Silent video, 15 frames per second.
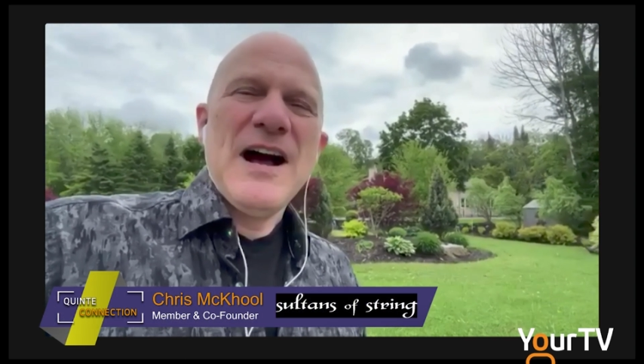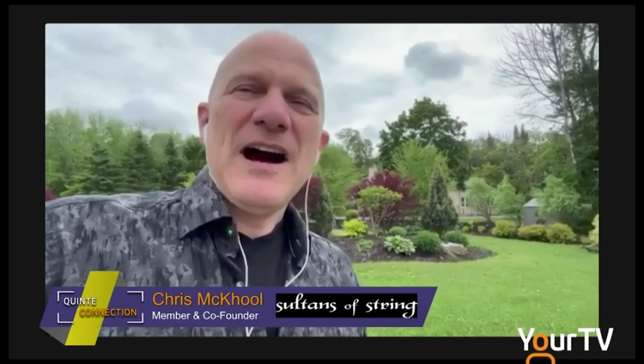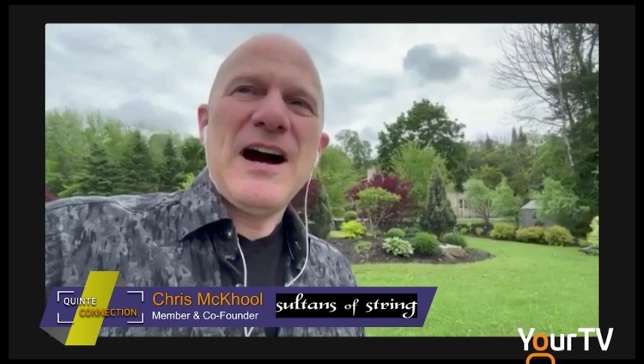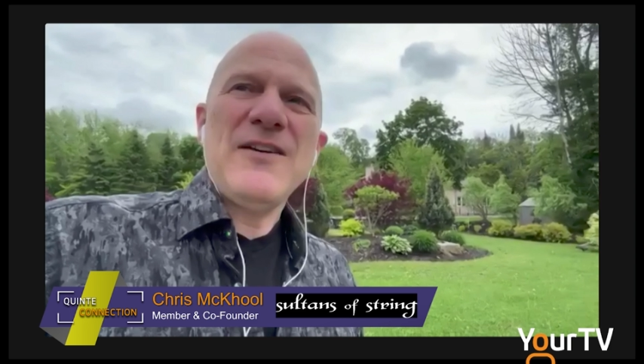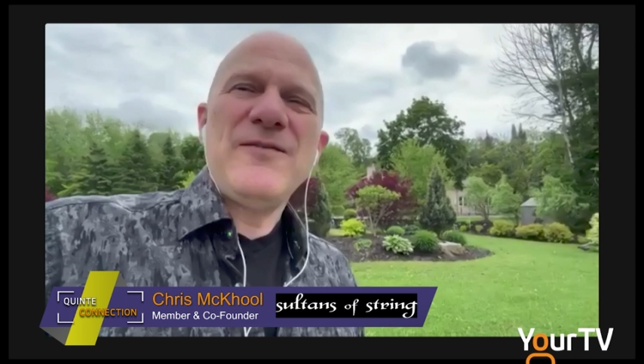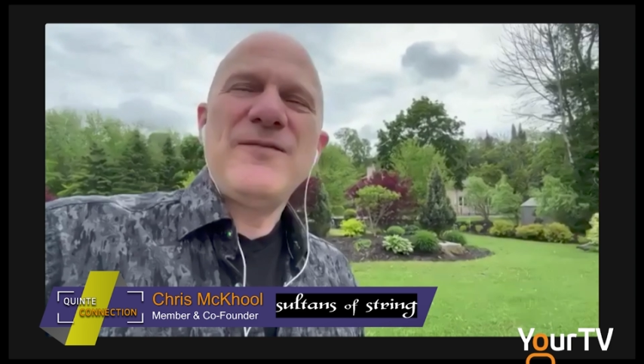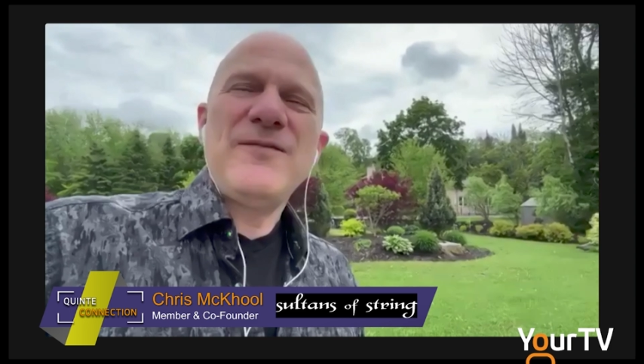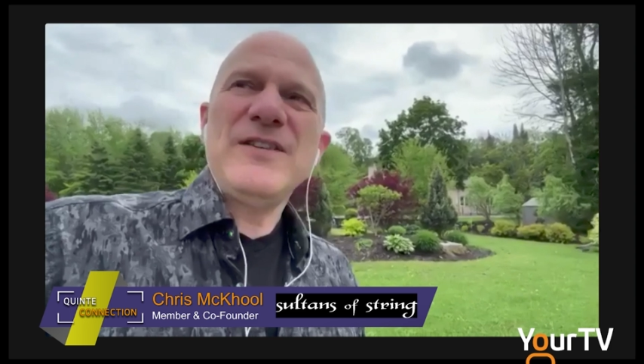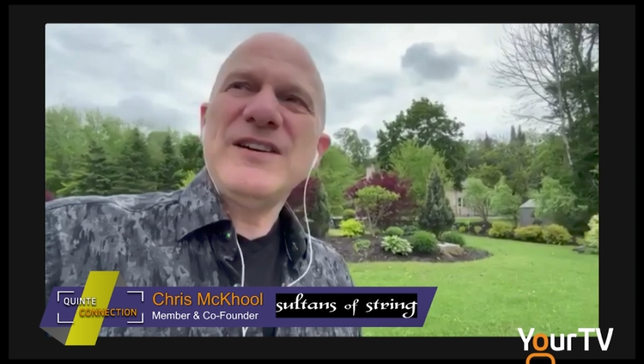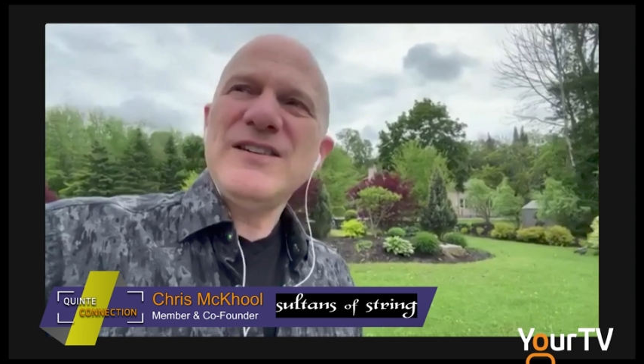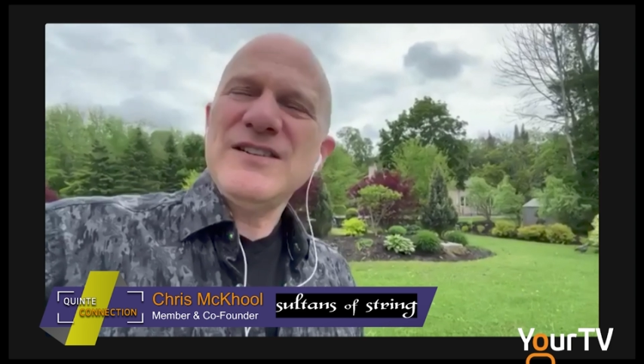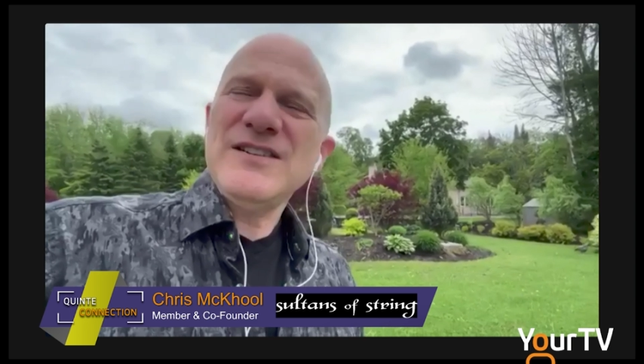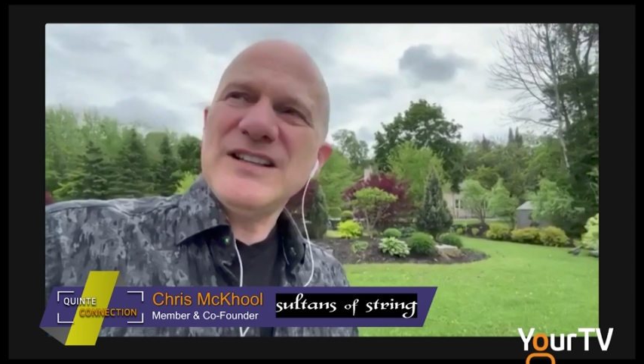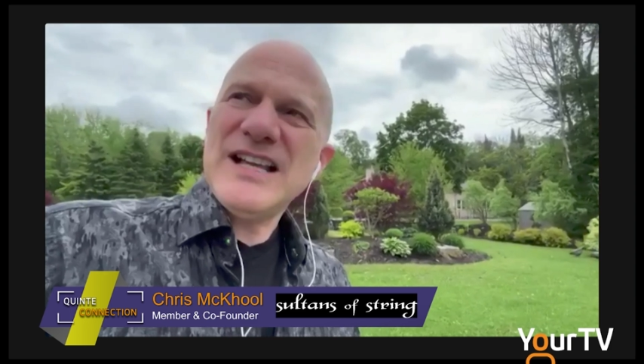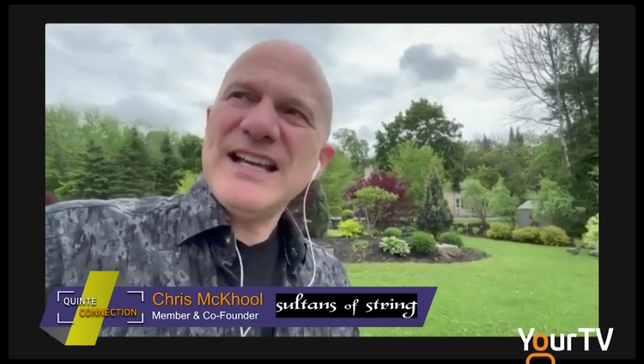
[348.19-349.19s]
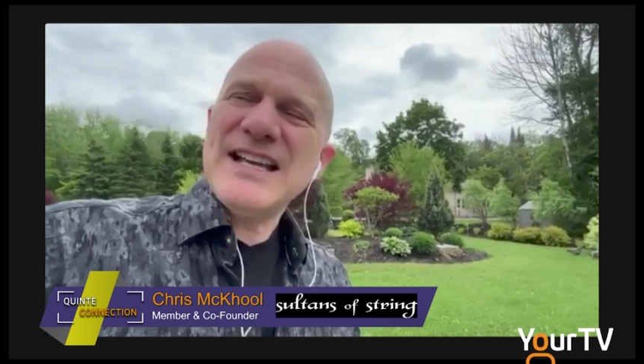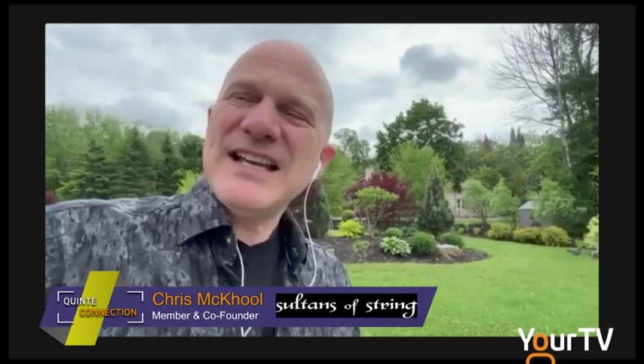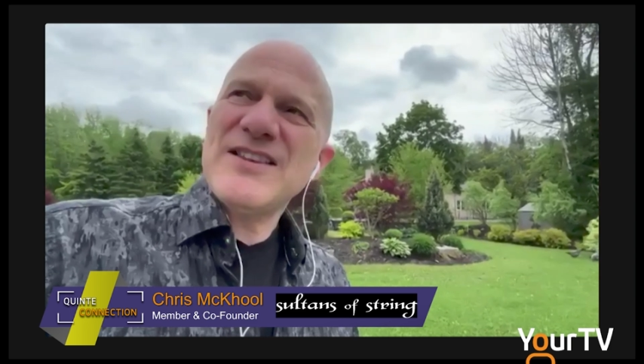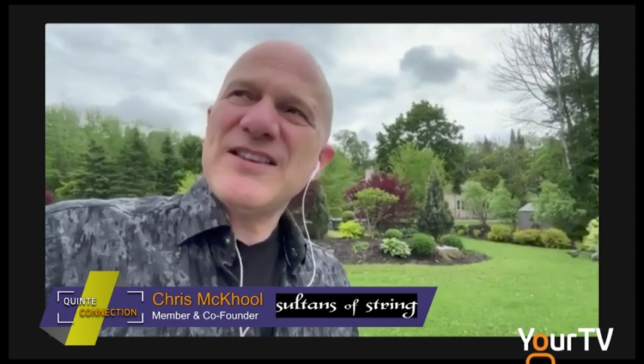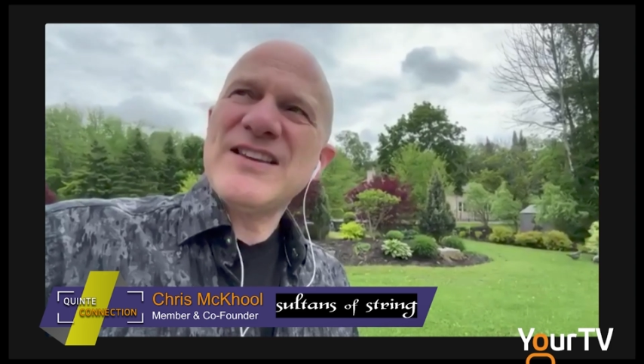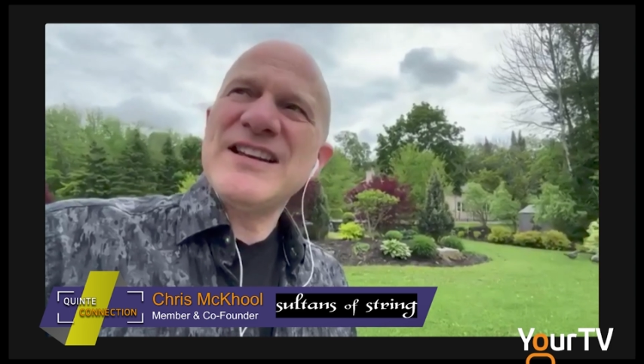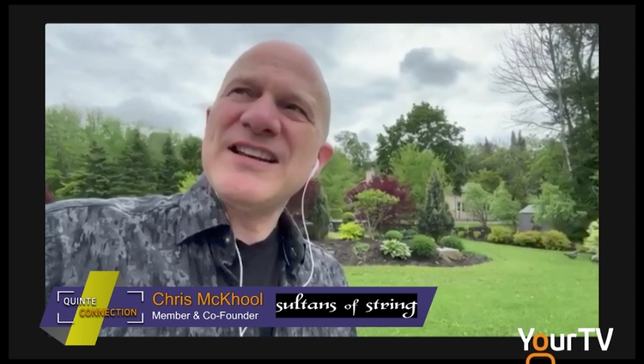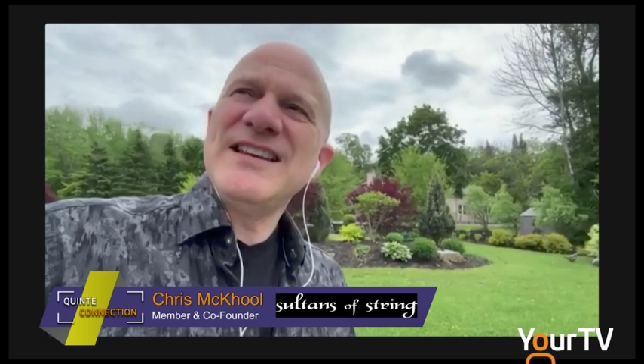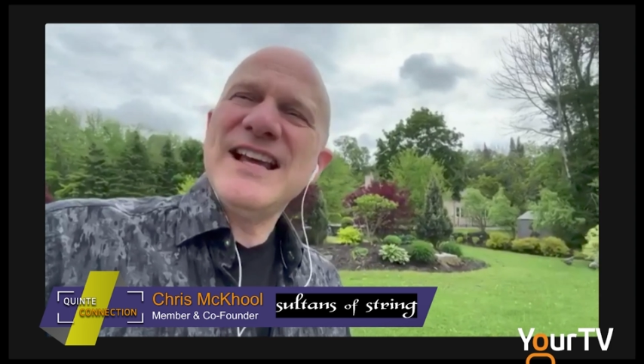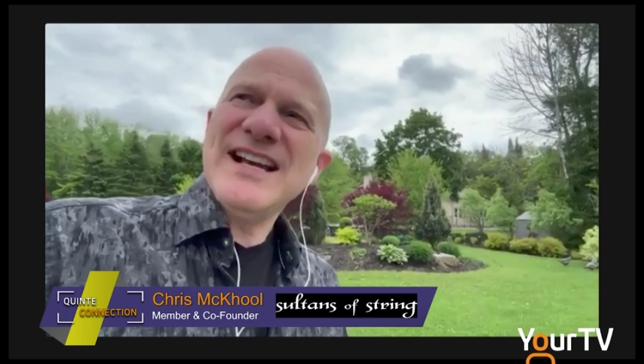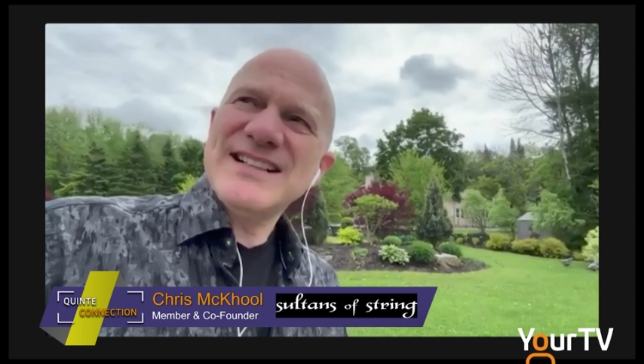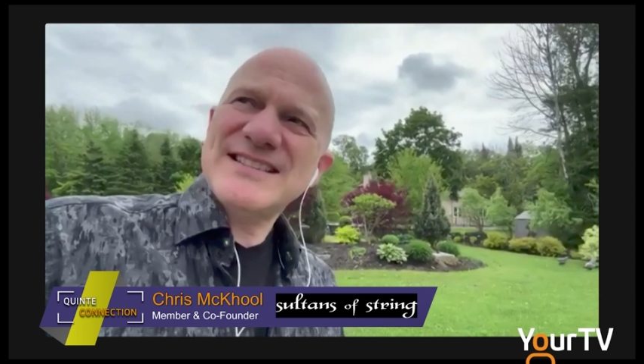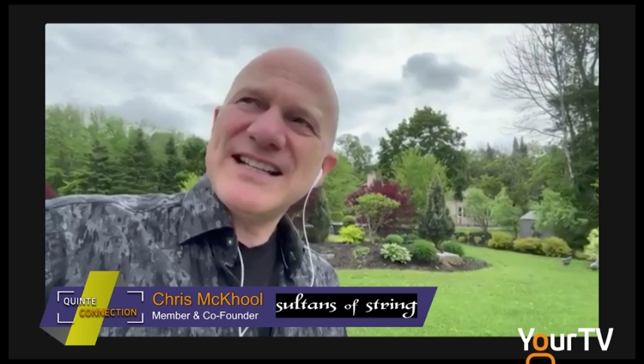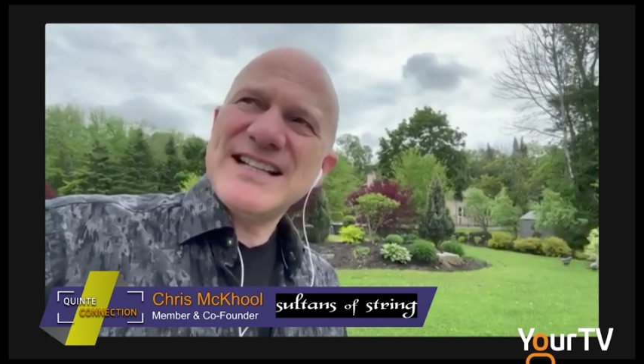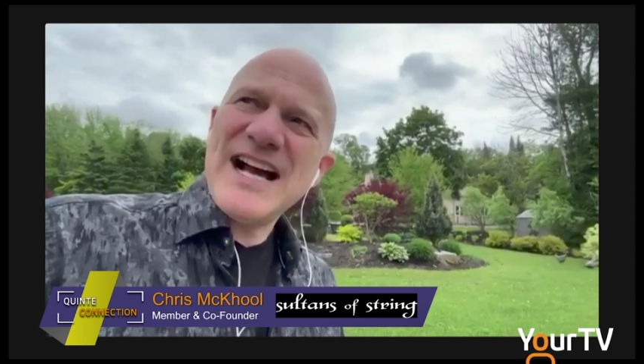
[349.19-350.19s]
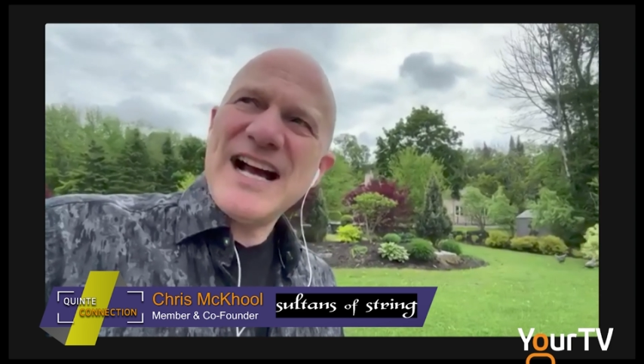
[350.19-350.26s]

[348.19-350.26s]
I feel like the next